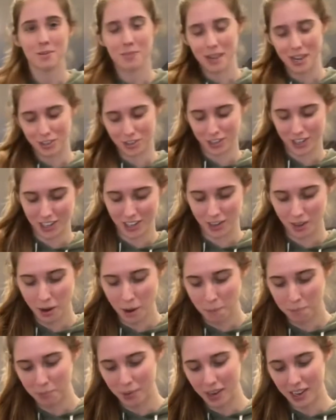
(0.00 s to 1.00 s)
masher
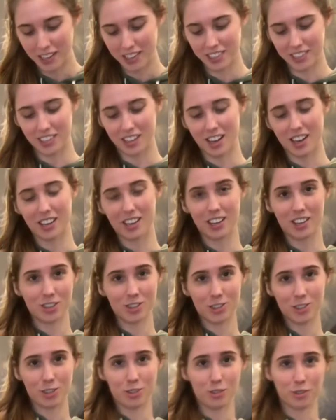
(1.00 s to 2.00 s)
here, but I can
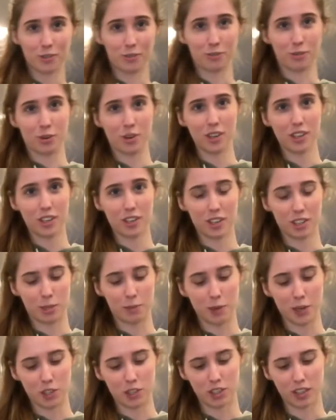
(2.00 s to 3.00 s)
just use a fork,
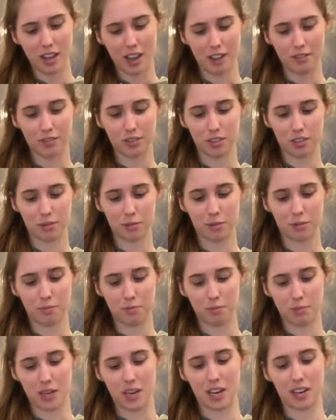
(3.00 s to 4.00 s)
especially after
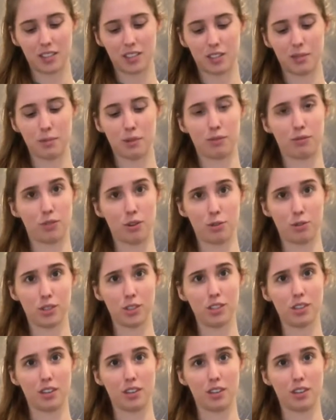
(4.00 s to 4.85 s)
bananas have been frozen.